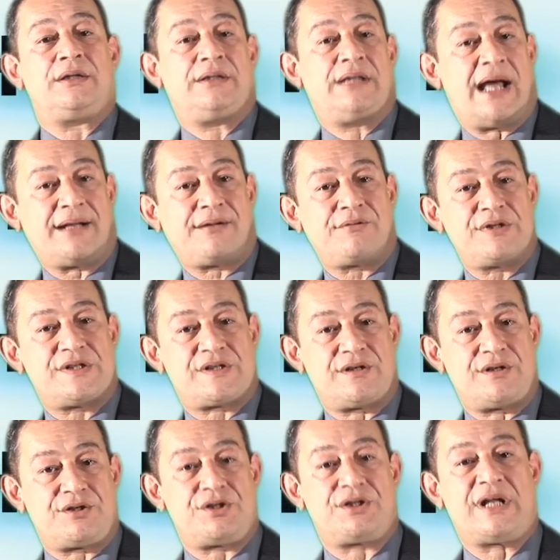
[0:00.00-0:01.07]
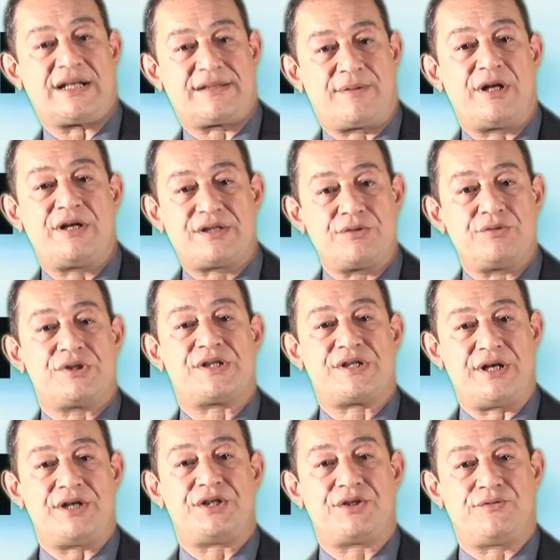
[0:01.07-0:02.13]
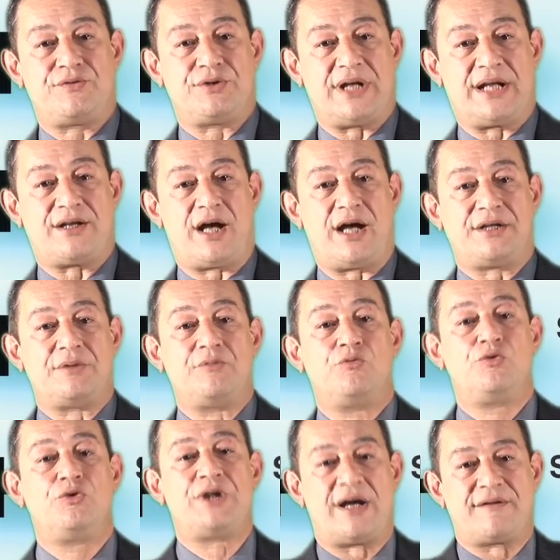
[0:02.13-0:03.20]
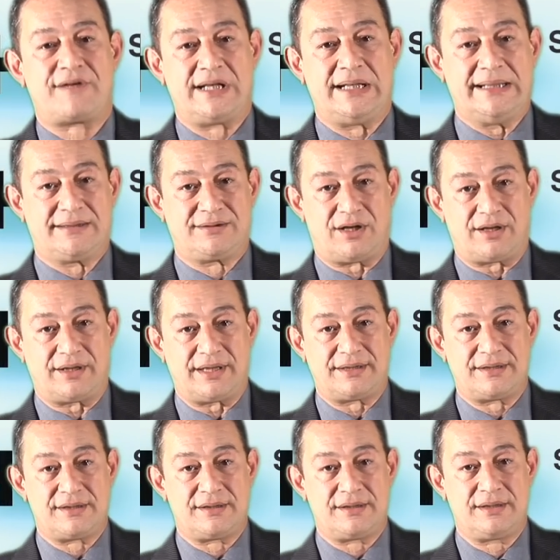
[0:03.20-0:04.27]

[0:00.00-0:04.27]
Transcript: that researcher, that person who's searching for that item would have clicked on it.